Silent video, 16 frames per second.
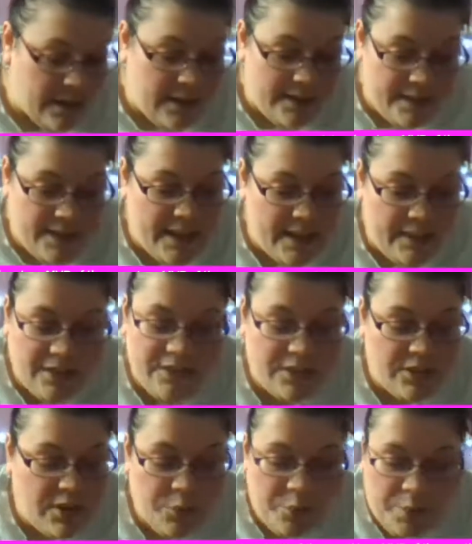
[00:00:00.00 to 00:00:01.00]
I said, there's
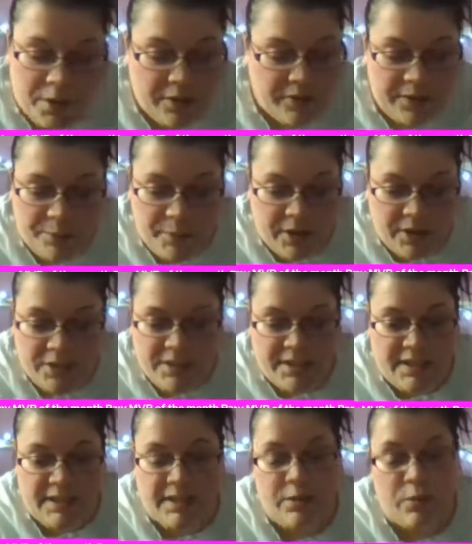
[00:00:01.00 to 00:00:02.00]
no perfect
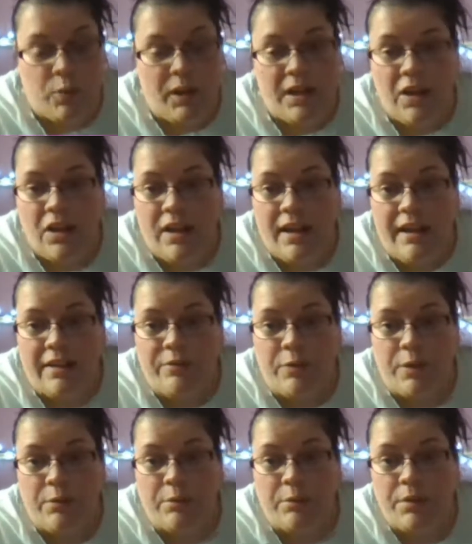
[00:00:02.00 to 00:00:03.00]
person. We all have
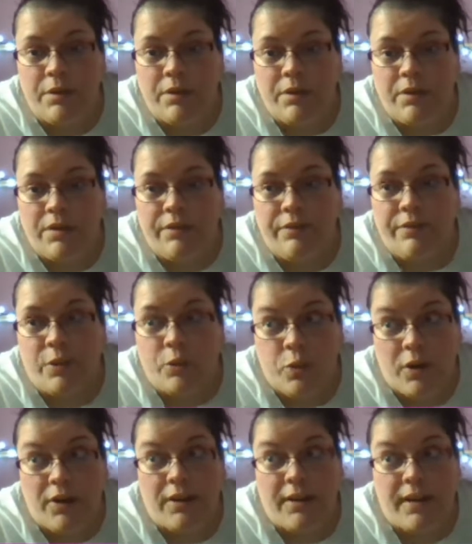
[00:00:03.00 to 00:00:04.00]
room for
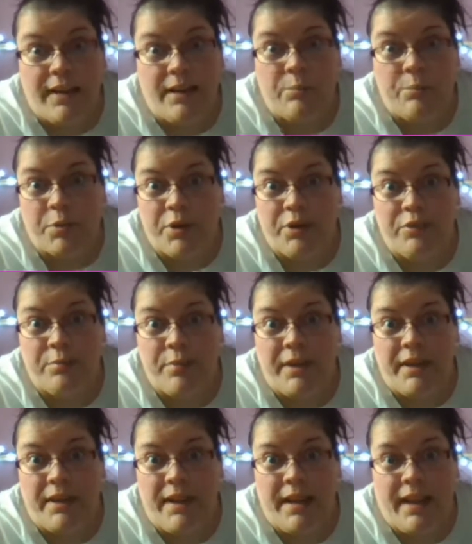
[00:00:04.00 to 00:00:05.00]
work and
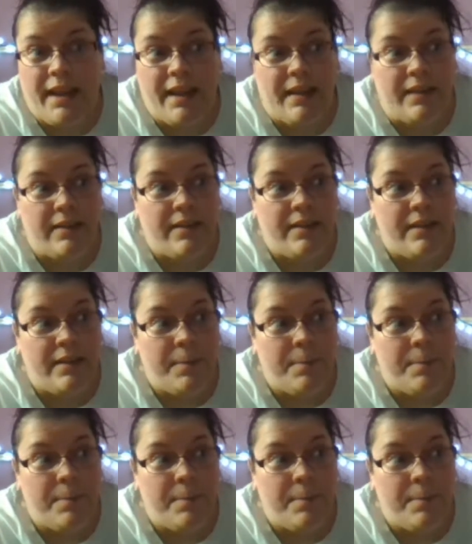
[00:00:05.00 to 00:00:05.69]
improvement. And